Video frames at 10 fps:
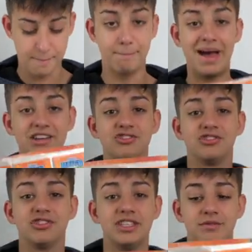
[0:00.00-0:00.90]

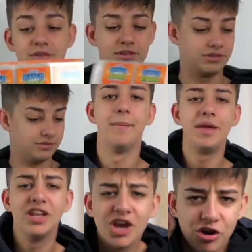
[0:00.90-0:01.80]
Managers even. I
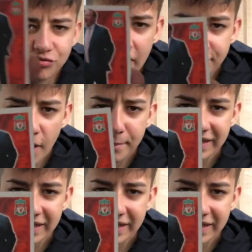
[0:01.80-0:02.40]
mean, look at Rafa